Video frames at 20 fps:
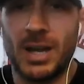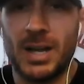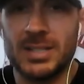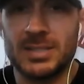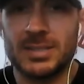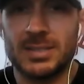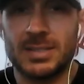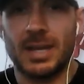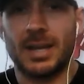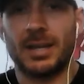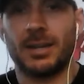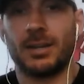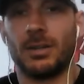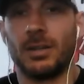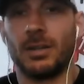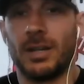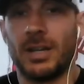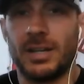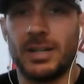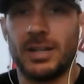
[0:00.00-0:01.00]
guys that
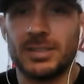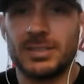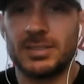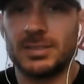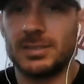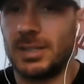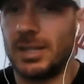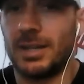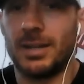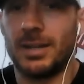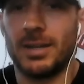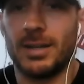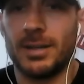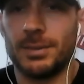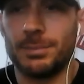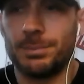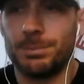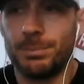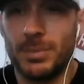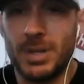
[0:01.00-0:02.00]
in
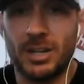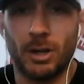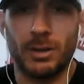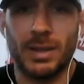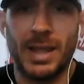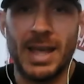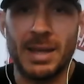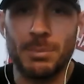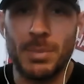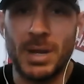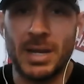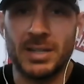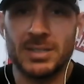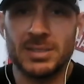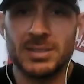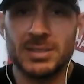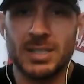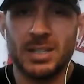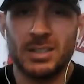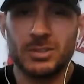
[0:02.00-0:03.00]
our land
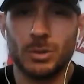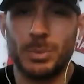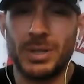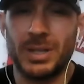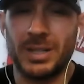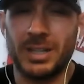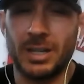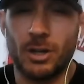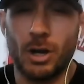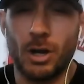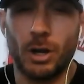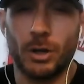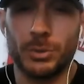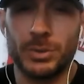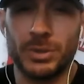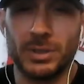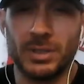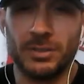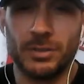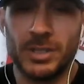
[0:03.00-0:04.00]
maintenance cell. So it'd be like a cargo
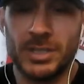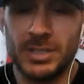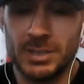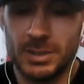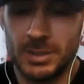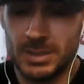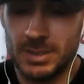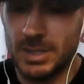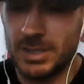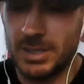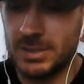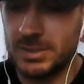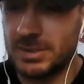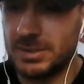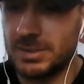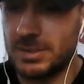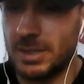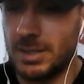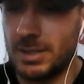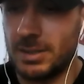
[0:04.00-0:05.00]
delivery
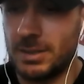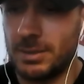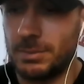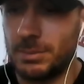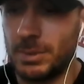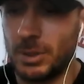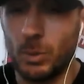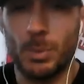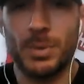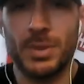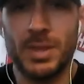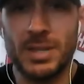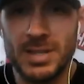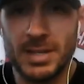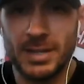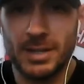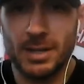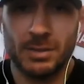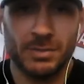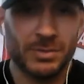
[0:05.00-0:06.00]
equipment they
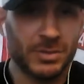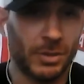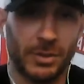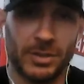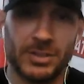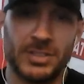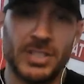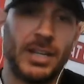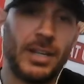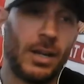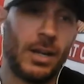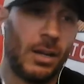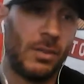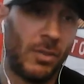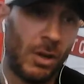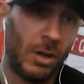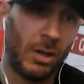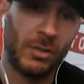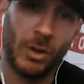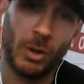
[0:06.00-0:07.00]
take care of. So they'll take care
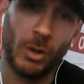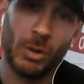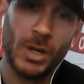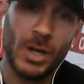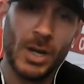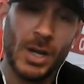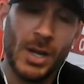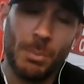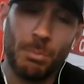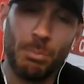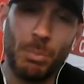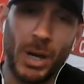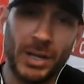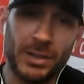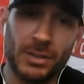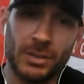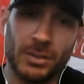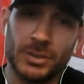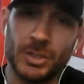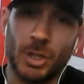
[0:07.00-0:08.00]
of all of our
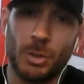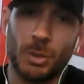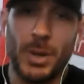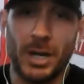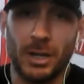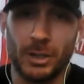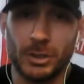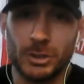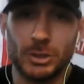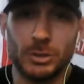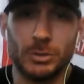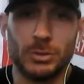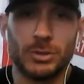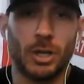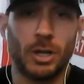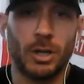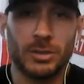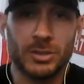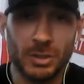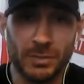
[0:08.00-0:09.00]
bundles, our parachutes,
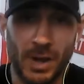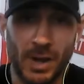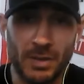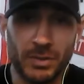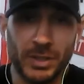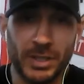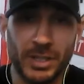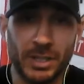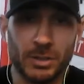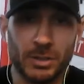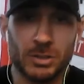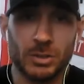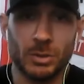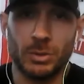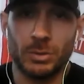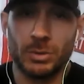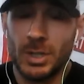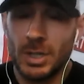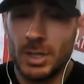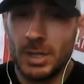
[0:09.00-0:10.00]
our survival gear.
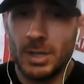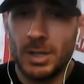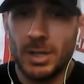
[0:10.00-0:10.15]
So